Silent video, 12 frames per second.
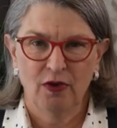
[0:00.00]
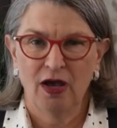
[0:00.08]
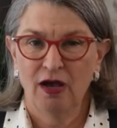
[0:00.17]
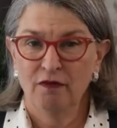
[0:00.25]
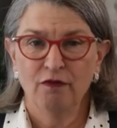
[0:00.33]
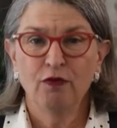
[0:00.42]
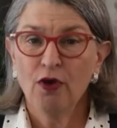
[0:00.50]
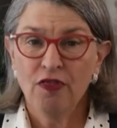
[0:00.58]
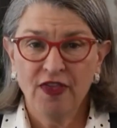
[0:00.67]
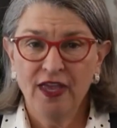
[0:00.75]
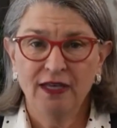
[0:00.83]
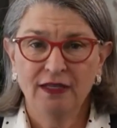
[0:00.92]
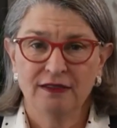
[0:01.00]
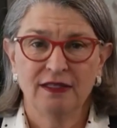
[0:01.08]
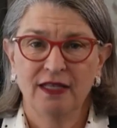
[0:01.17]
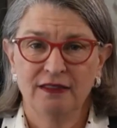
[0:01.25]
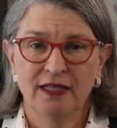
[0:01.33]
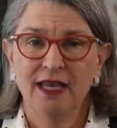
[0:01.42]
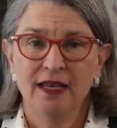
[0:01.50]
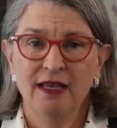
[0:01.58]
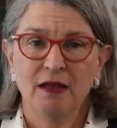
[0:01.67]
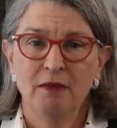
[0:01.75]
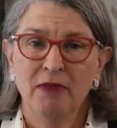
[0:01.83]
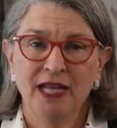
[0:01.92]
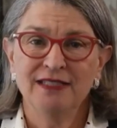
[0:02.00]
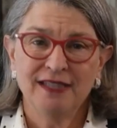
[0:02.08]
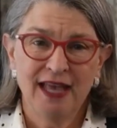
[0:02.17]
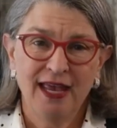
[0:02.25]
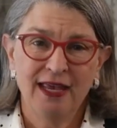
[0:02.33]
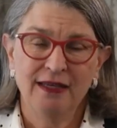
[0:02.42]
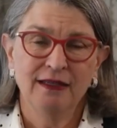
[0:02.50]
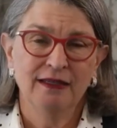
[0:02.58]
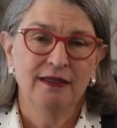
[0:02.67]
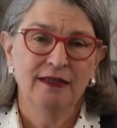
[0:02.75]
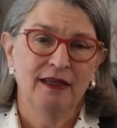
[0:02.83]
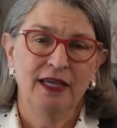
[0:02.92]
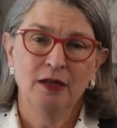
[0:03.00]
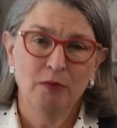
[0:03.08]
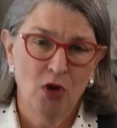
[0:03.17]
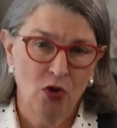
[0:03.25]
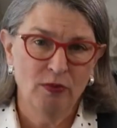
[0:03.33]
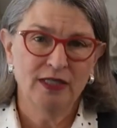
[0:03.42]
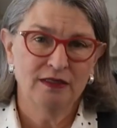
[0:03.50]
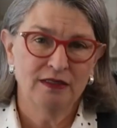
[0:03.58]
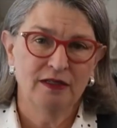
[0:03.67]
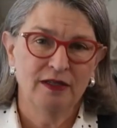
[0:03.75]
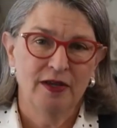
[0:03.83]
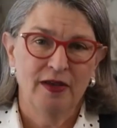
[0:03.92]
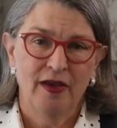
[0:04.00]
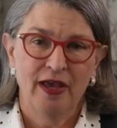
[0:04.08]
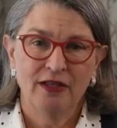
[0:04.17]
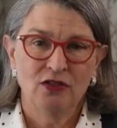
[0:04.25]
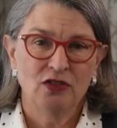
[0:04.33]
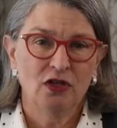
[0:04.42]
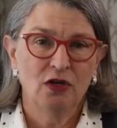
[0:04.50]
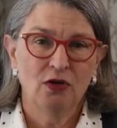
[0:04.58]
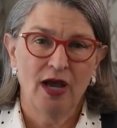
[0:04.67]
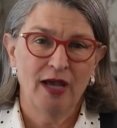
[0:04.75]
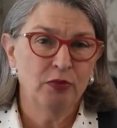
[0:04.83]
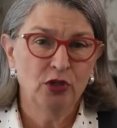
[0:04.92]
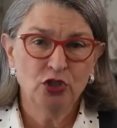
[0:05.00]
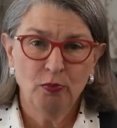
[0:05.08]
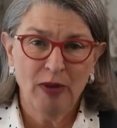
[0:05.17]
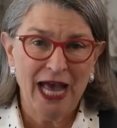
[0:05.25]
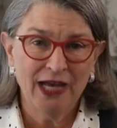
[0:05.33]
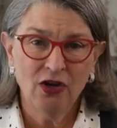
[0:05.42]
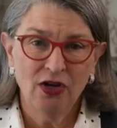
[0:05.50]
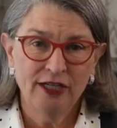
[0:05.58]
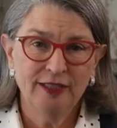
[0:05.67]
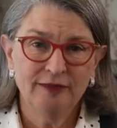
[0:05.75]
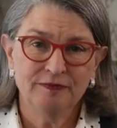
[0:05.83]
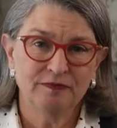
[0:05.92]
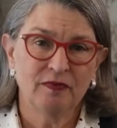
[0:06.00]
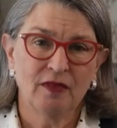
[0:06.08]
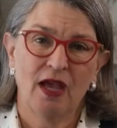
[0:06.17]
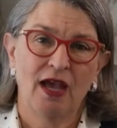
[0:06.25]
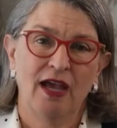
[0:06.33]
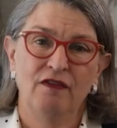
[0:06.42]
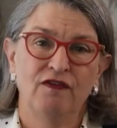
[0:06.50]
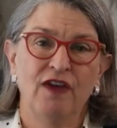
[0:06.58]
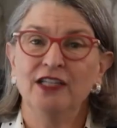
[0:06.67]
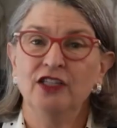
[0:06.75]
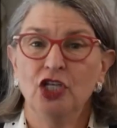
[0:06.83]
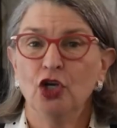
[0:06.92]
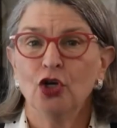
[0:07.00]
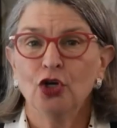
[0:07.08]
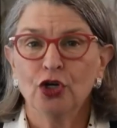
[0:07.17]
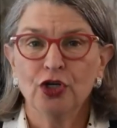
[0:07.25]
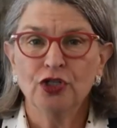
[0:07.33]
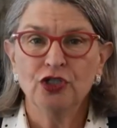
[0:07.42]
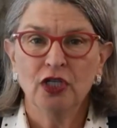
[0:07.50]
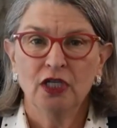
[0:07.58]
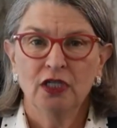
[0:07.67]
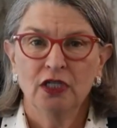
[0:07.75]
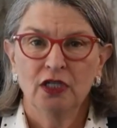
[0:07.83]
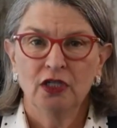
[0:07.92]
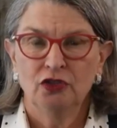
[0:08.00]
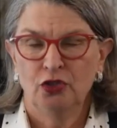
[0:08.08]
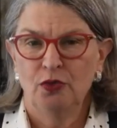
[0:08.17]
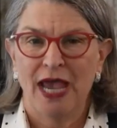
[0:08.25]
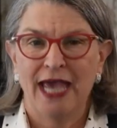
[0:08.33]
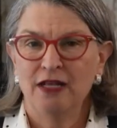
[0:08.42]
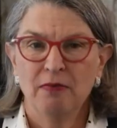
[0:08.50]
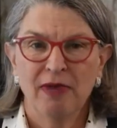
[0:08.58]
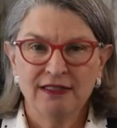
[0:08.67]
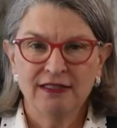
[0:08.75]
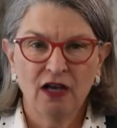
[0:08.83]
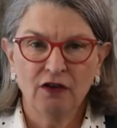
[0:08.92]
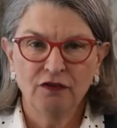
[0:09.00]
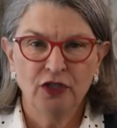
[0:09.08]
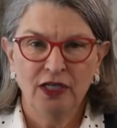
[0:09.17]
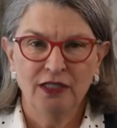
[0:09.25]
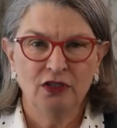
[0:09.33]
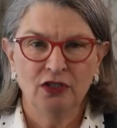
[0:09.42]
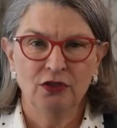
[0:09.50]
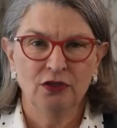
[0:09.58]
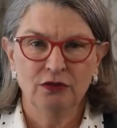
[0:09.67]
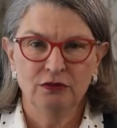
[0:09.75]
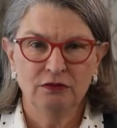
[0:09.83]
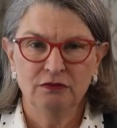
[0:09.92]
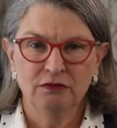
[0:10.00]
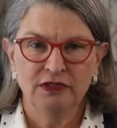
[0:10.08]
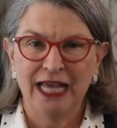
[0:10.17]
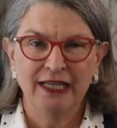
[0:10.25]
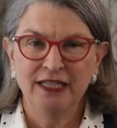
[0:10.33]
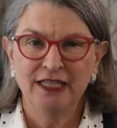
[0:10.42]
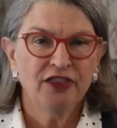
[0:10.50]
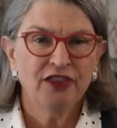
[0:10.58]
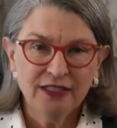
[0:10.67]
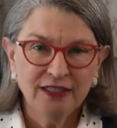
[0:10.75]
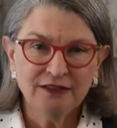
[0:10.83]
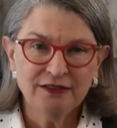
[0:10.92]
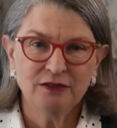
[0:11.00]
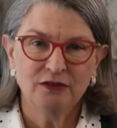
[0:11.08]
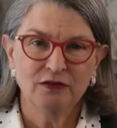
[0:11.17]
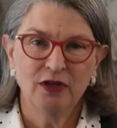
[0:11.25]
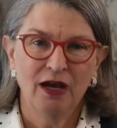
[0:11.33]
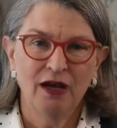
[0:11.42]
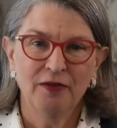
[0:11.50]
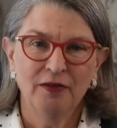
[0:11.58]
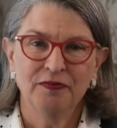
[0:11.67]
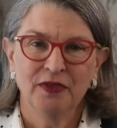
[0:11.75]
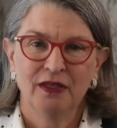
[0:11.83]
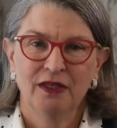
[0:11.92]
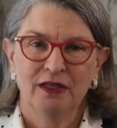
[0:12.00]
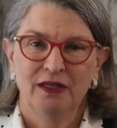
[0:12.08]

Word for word: um, for things that they may say in a moment. And so I push back on it. I fight the urge to edit myself into net nothingness um,